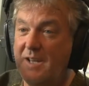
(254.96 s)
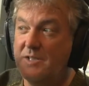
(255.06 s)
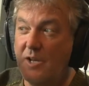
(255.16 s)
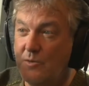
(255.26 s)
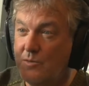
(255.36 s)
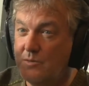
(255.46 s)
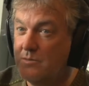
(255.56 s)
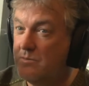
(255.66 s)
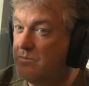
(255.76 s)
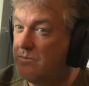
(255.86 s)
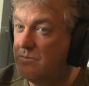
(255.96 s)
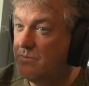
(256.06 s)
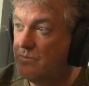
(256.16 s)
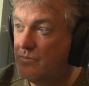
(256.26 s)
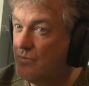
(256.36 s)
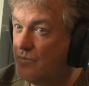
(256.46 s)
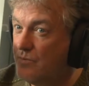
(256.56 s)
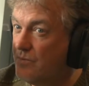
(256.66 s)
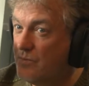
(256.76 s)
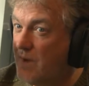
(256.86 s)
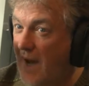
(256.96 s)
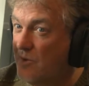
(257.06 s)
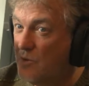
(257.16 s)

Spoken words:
So how